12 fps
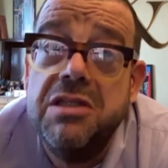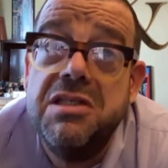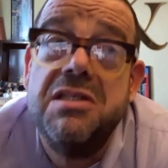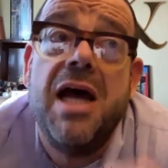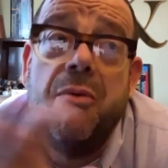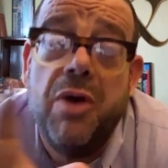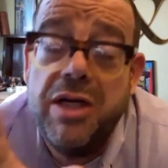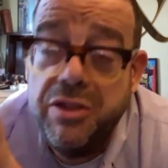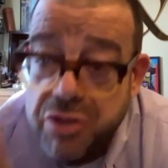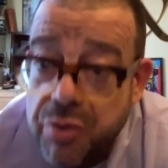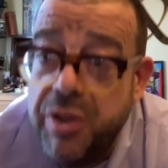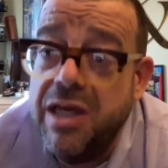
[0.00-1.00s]
this is not why
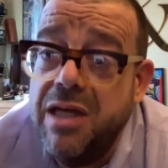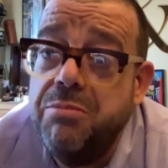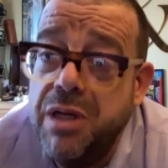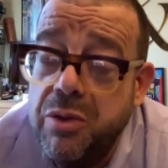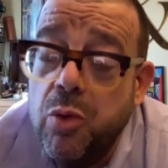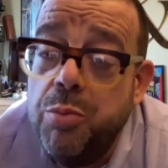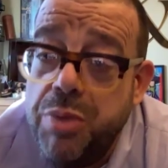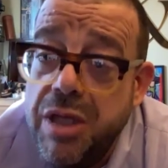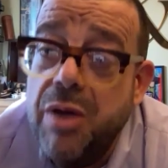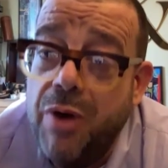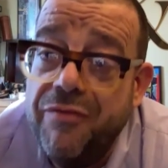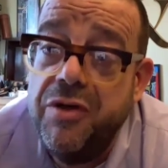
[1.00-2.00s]
you're doing it, but it will
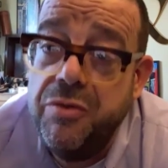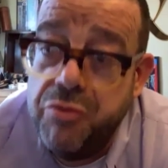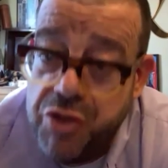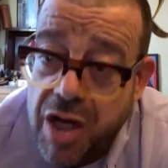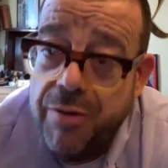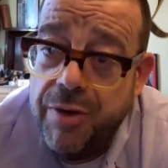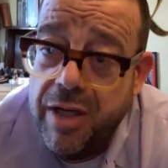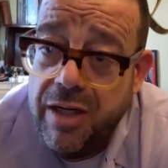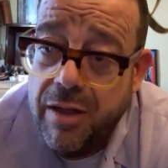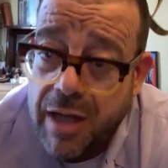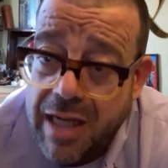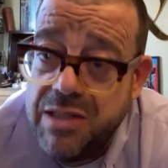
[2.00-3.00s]
be a revenue generator.